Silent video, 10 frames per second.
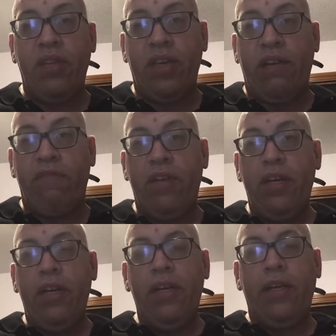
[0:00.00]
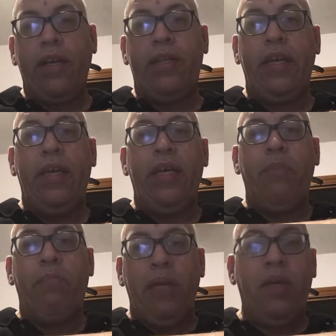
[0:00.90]
theft, like the
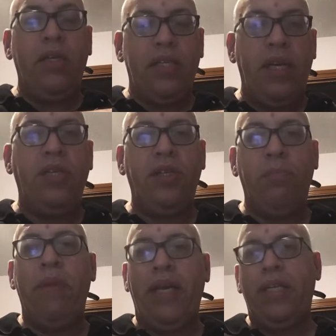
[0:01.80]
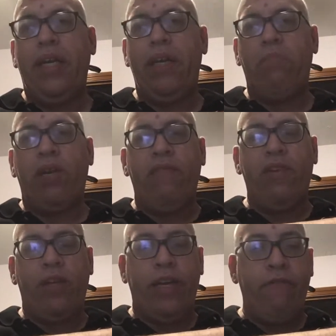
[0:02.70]
inability to maintain a
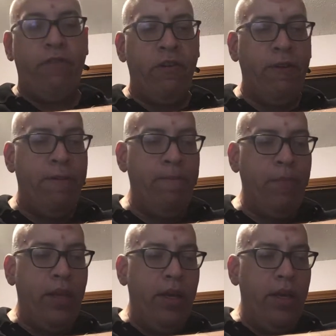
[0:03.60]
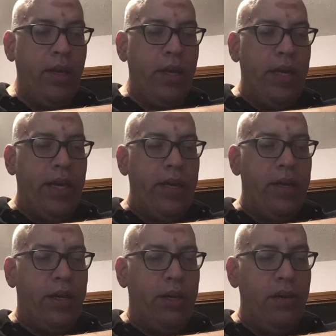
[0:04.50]
private life. And,
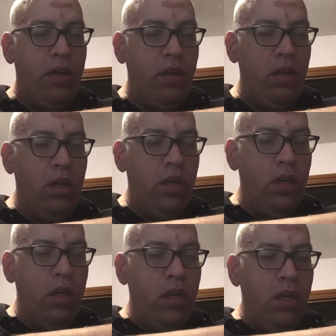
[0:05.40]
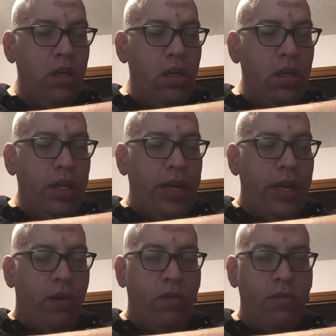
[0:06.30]
you
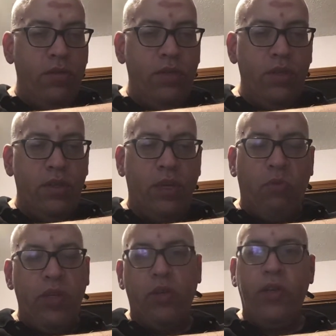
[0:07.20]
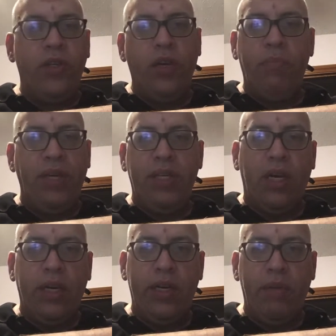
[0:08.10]
know, someone's always going to be talking